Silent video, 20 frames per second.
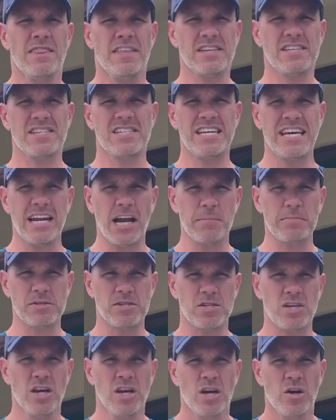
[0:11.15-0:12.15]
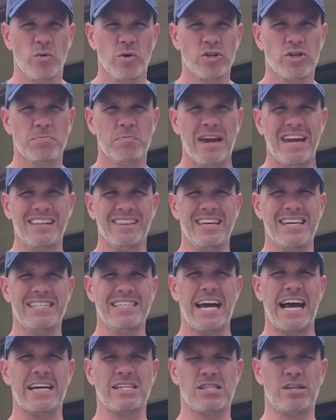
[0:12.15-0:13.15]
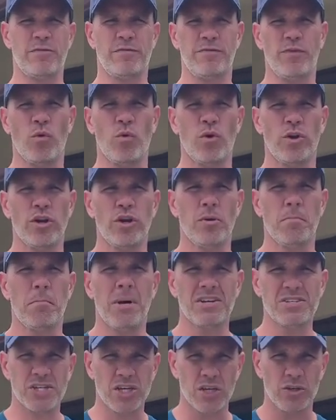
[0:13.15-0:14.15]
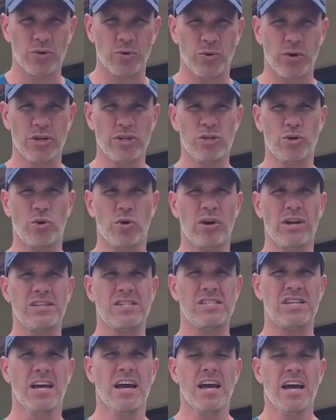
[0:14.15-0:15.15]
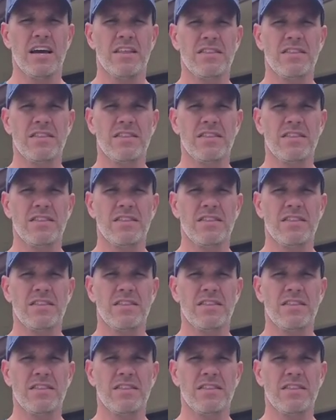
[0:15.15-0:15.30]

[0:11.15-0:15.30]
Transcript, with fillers: the sit-ups, which mainly test for your muscular endurance,